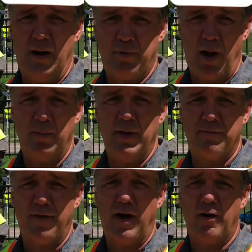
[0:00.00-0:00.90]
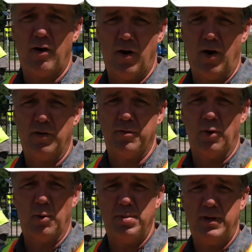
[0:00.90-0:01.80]
probably a fire hearth
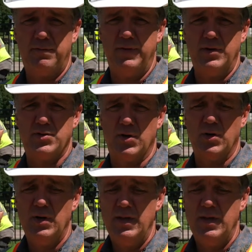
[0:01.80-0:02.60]
or pit feature